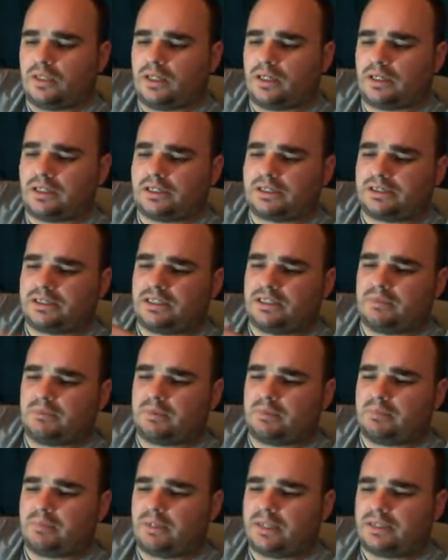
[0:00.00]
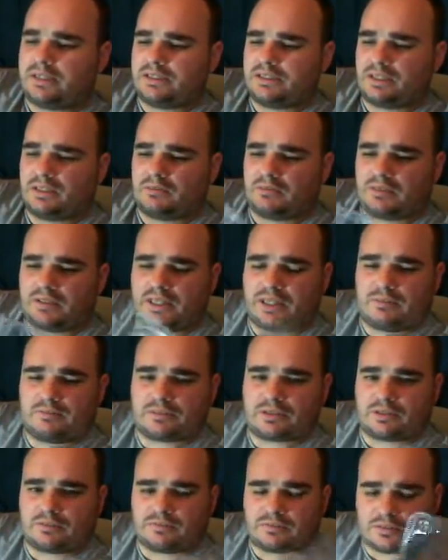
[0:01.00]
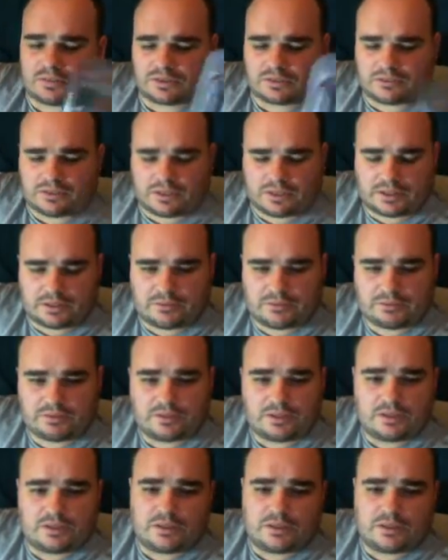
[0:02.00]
I could see them being painted up for games like Frostgrave